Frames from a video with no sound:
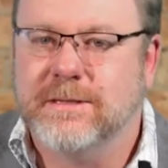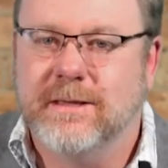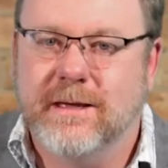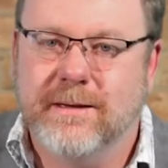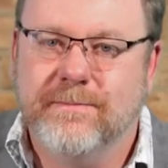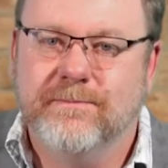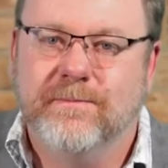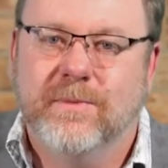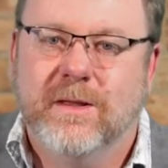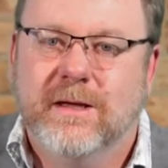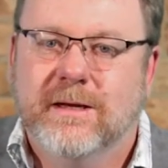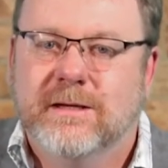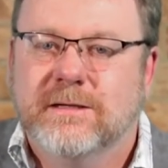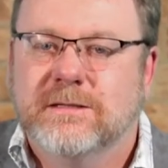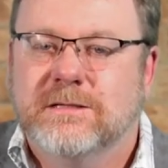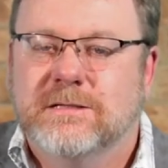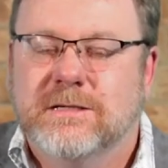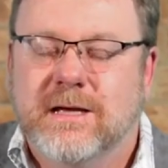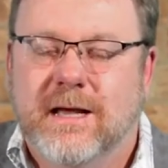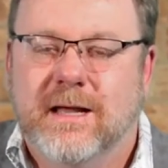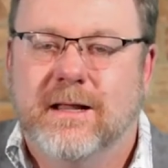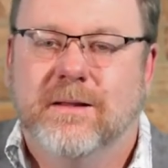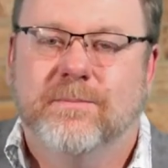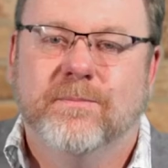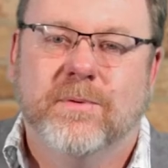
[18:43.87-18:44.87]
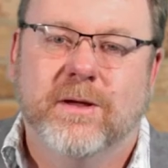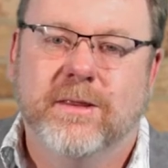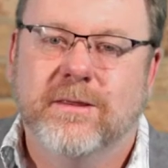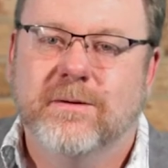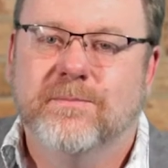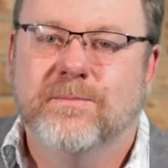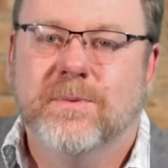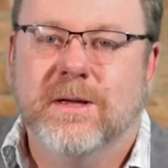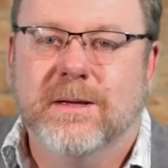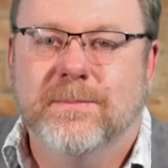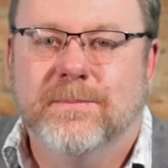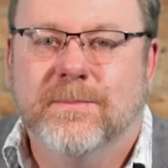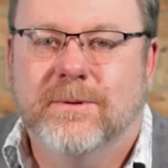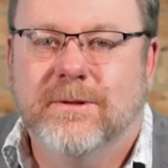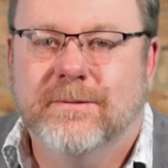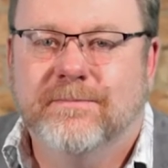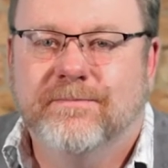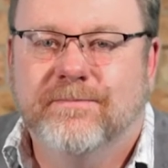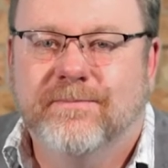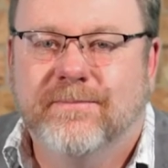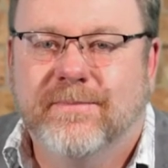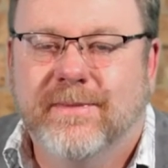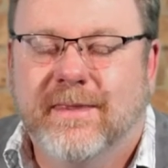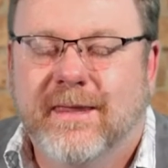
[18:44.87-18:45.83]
them to help other people.